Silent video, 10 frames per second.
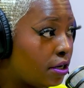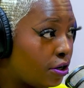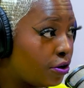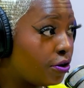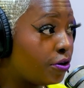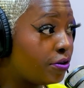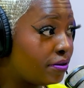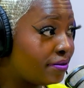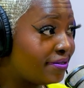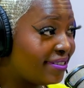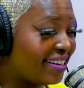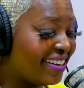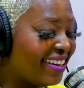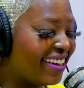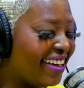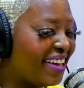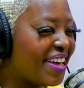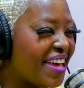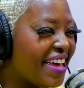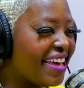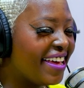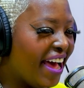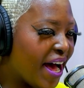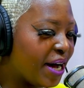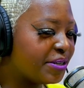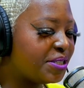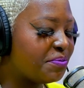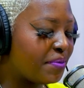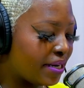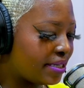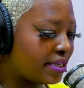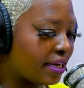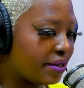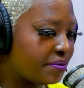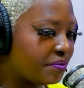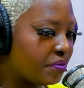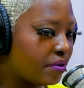learn how to meditate,